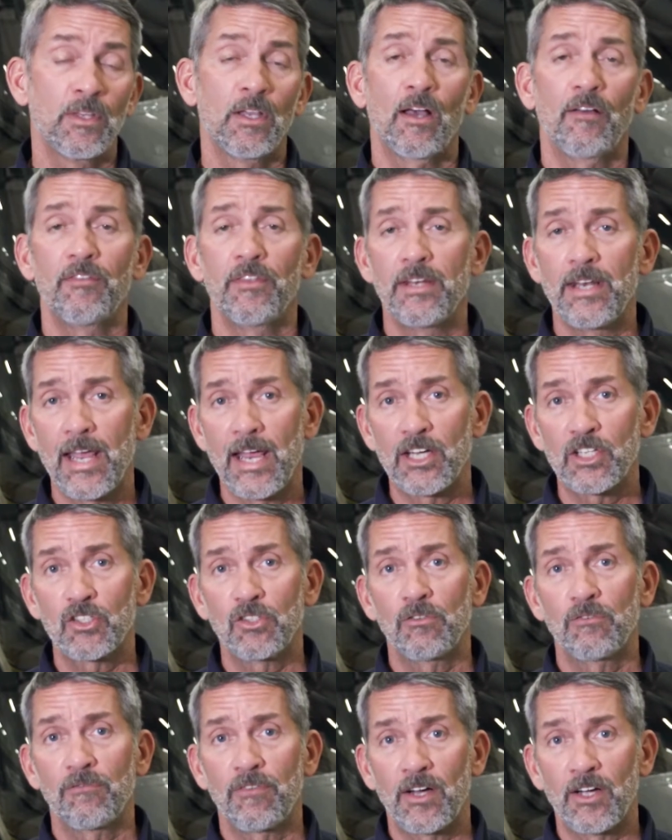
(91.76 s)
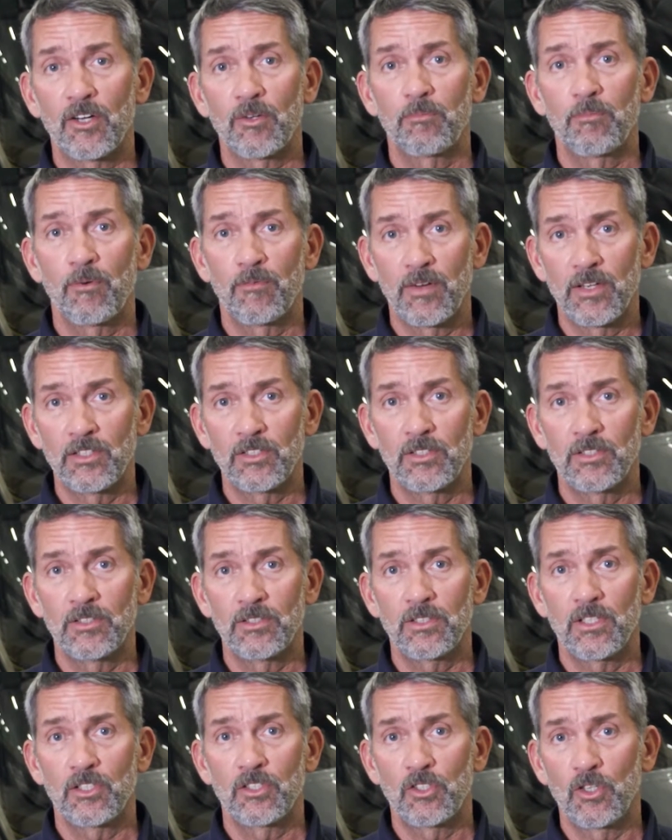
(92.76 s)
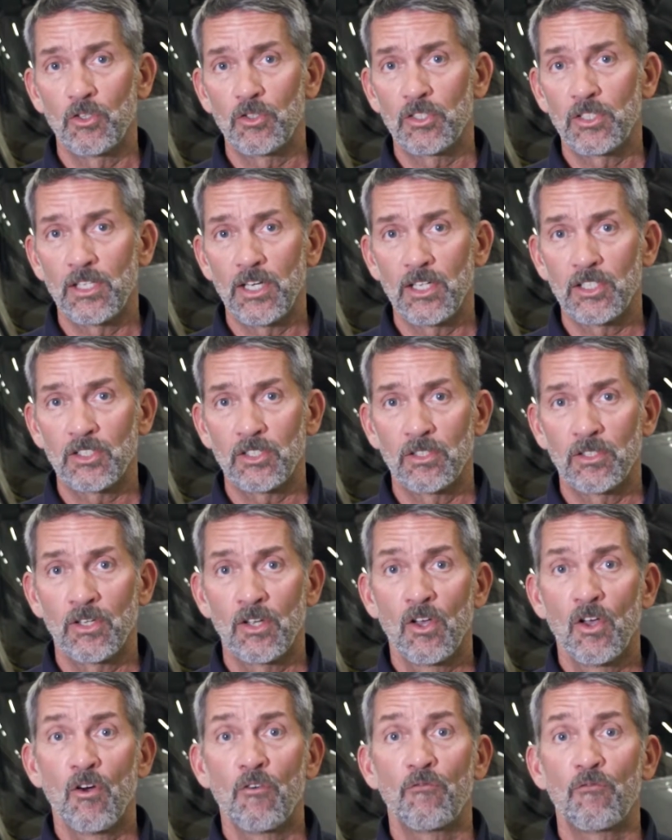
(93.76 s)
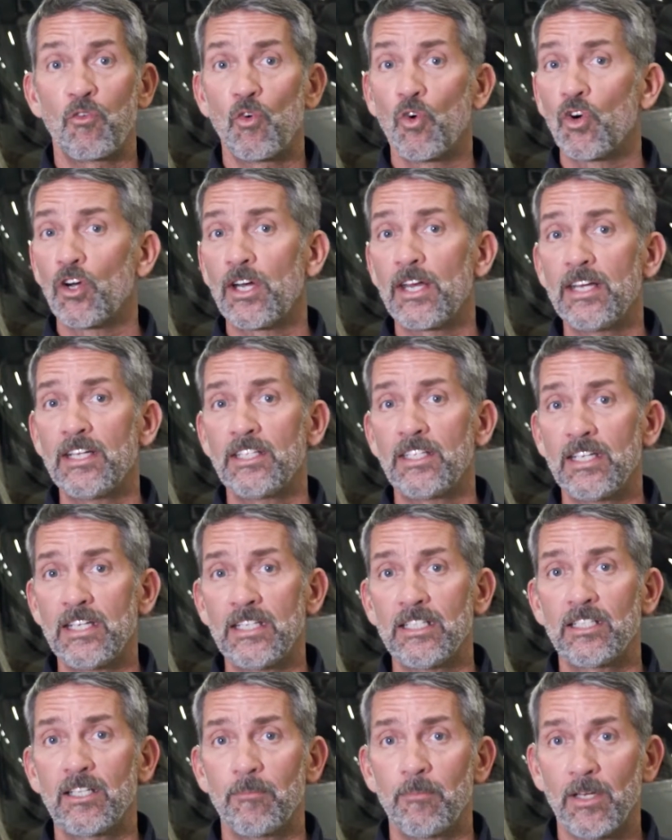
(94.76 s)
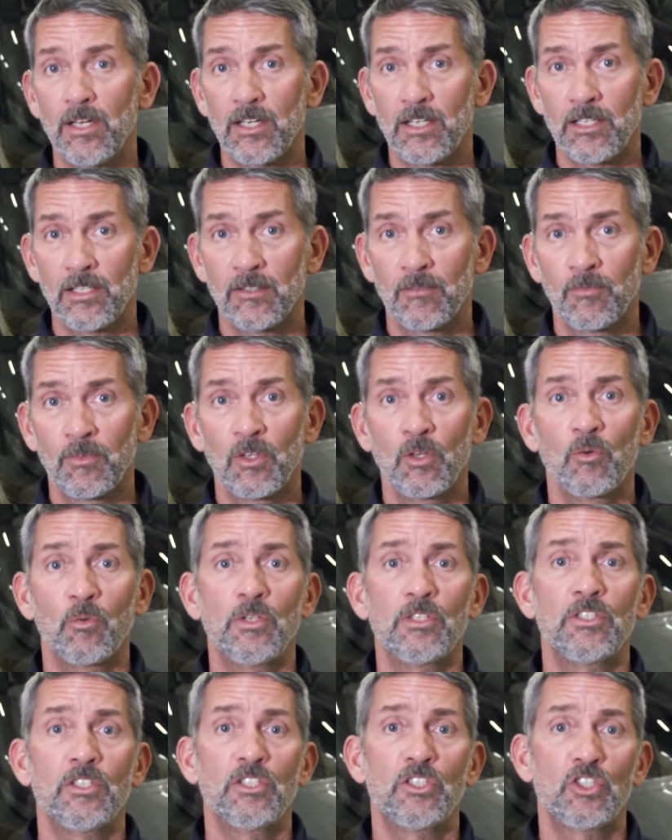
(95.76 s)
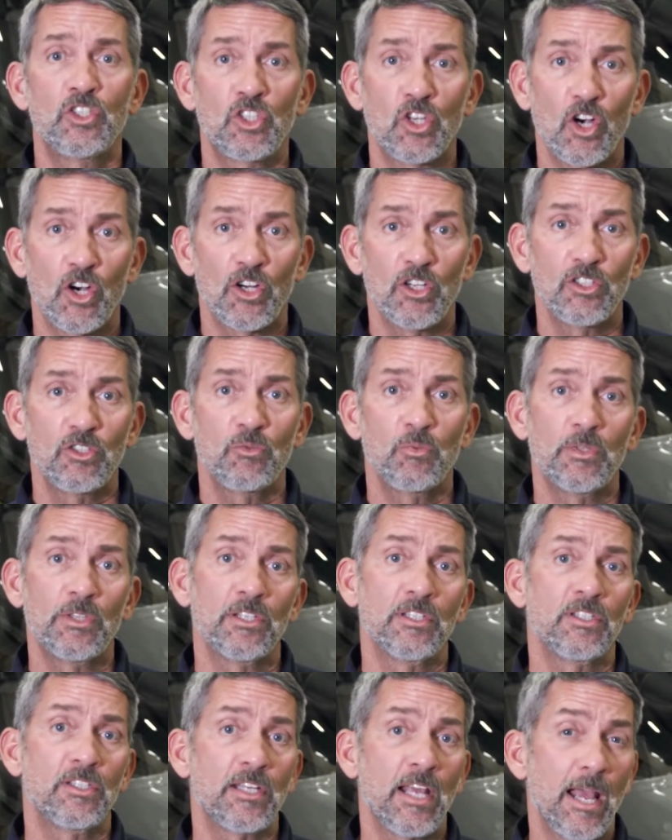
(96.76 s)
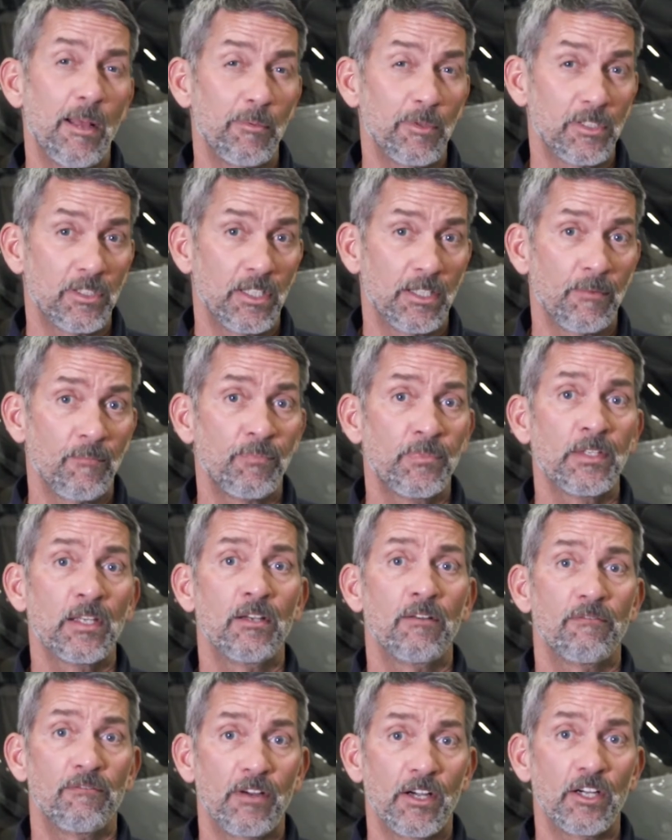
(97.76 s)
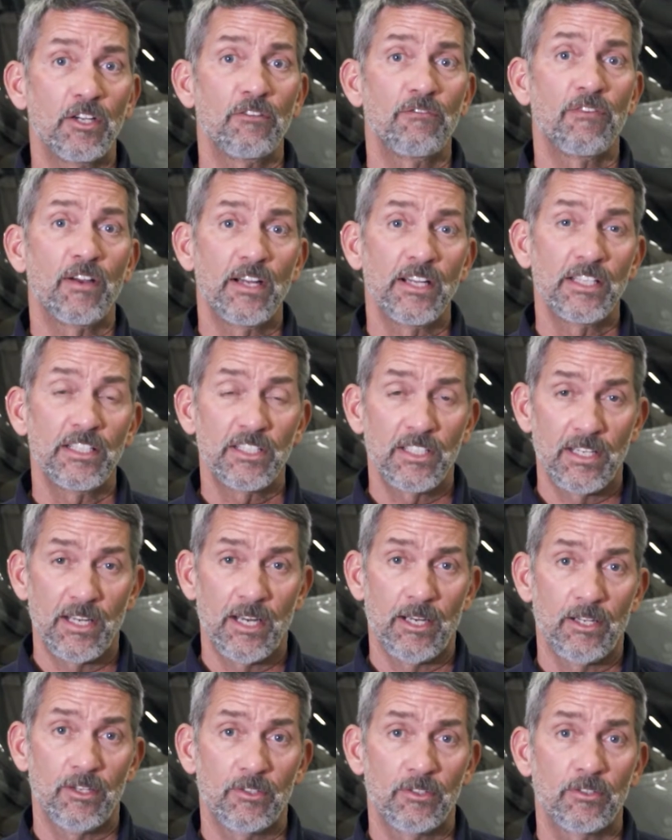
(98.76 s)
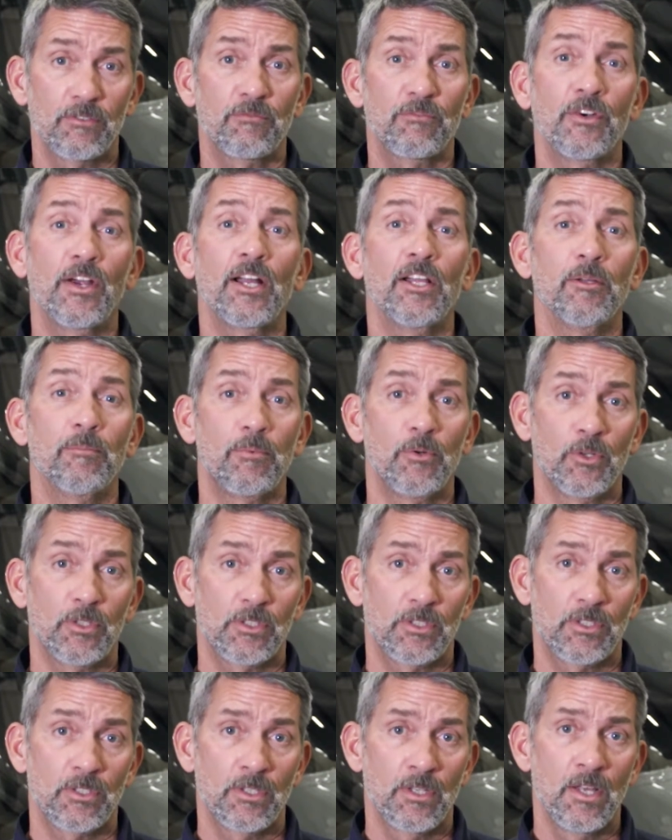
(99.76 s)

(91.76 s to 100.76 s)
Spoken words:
of the National Fire Prevention Association 418 Committee, which is charged with establishing firefighting standards for heliports.